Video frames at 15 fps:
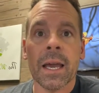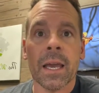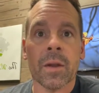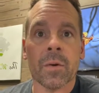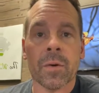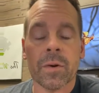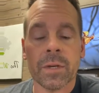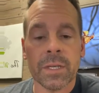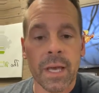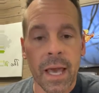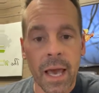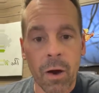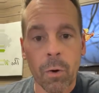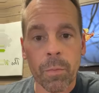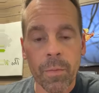in order to
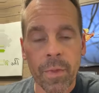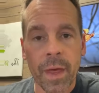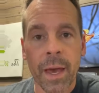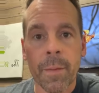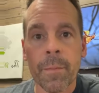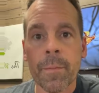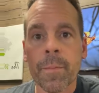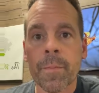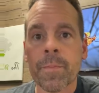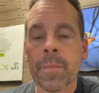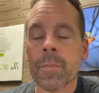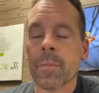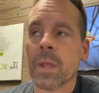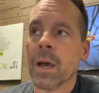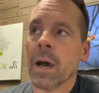help them
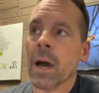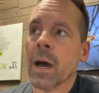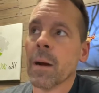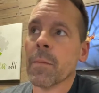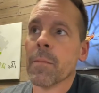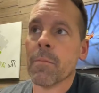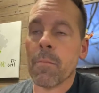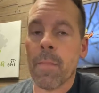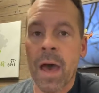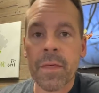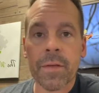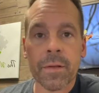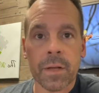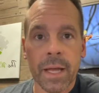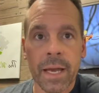
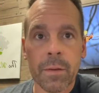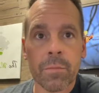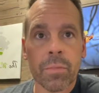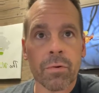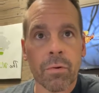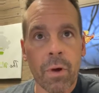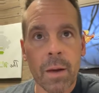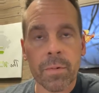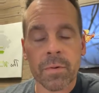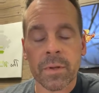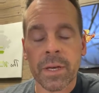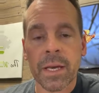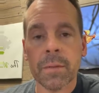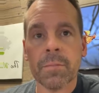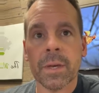methylate properly,